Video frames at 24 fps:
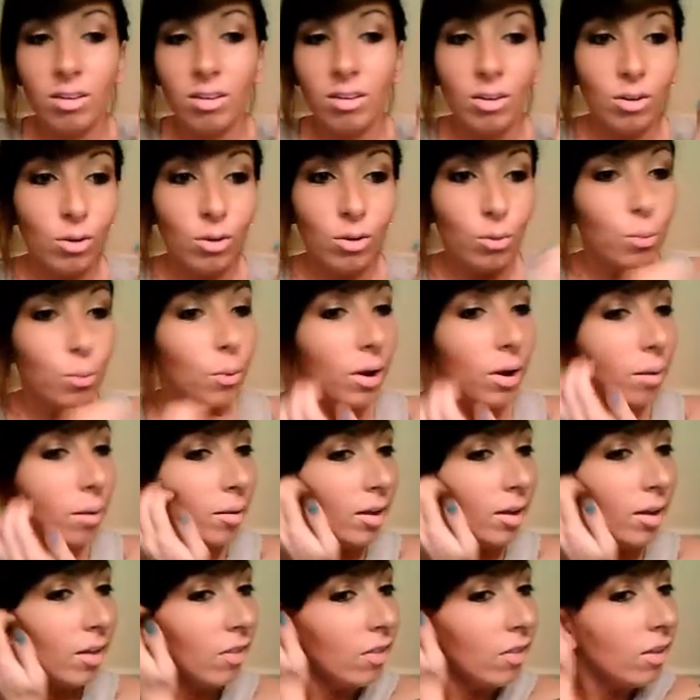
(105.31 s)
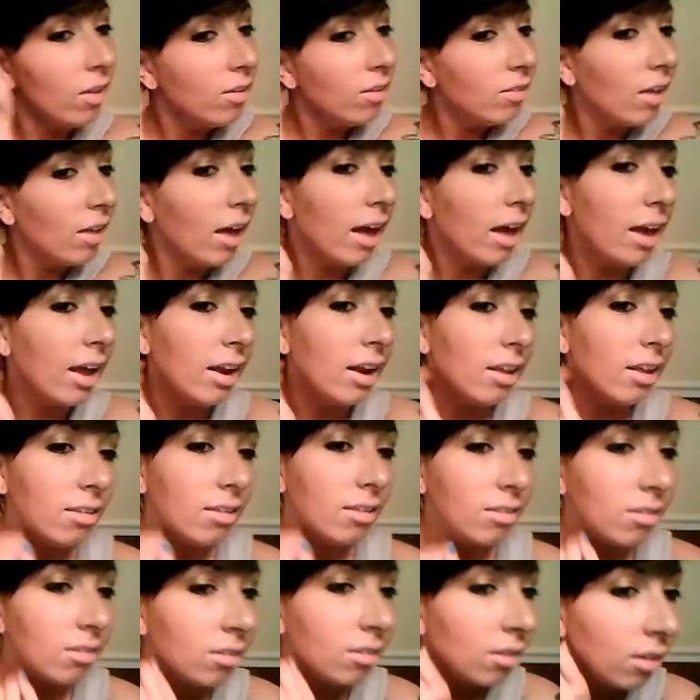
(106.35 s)
Quite a bit. And this side
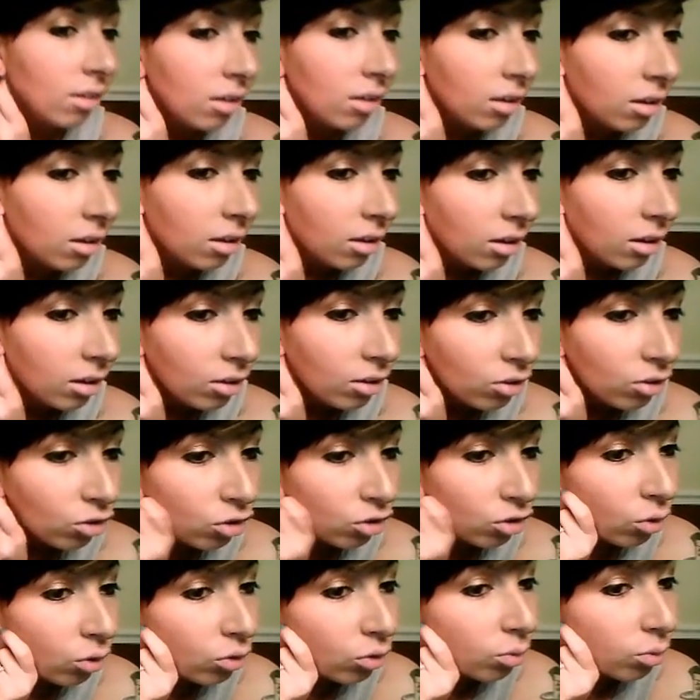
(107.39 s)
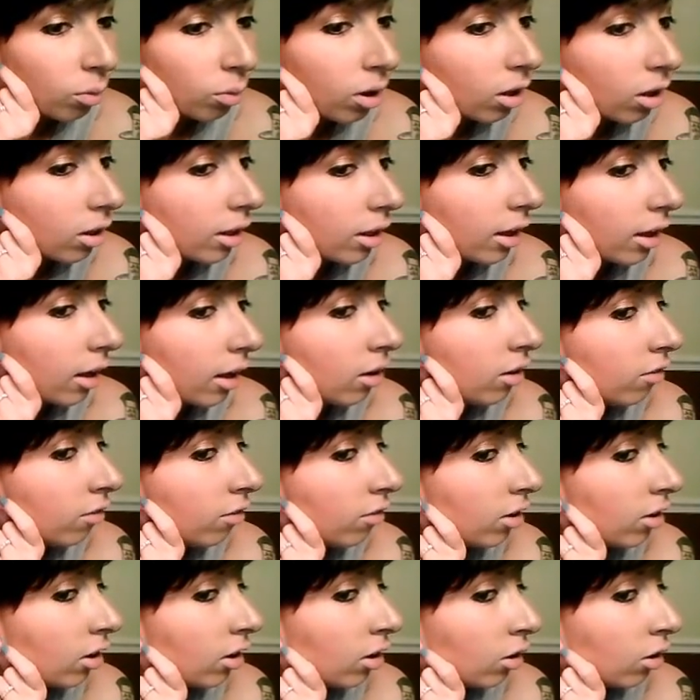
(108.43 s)
is so small. Like, I don't
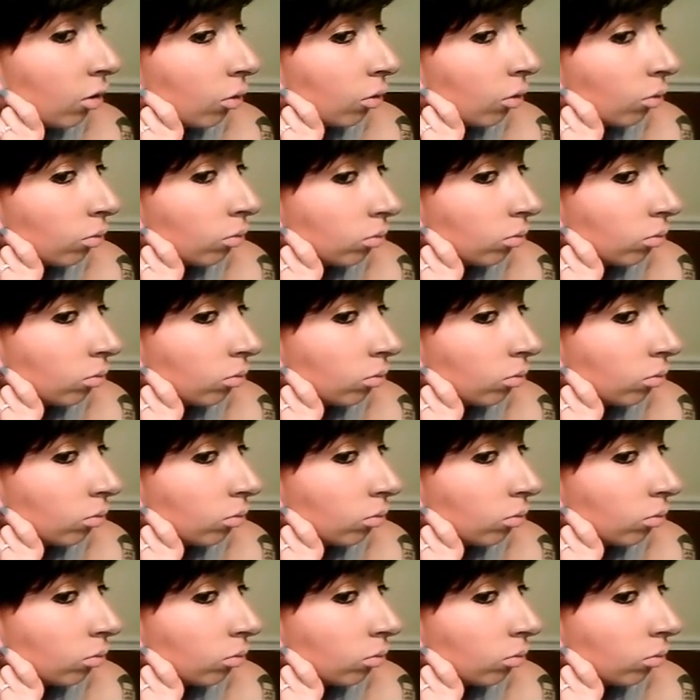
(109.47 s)
even know.